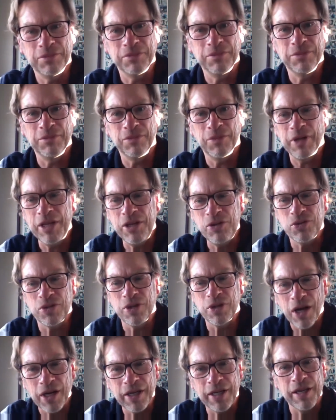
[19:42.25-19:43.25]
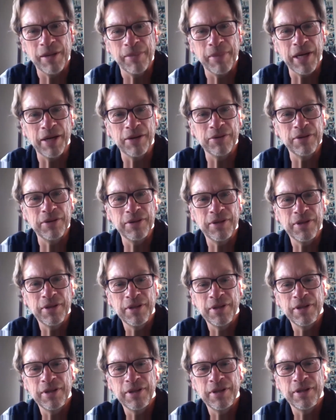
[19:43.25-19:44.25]
what are you talking about?
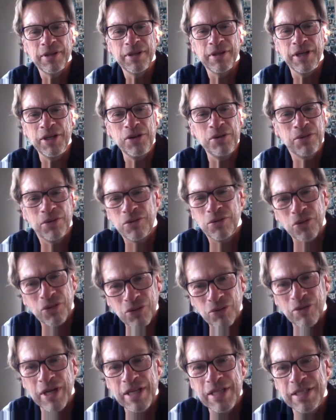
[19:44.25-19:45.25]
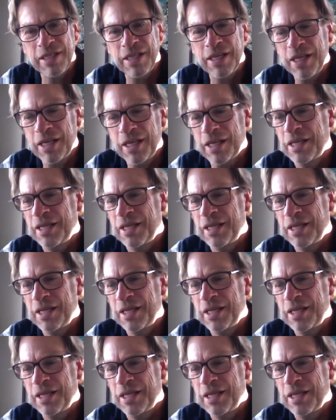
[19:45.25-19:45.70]
Are you crazy?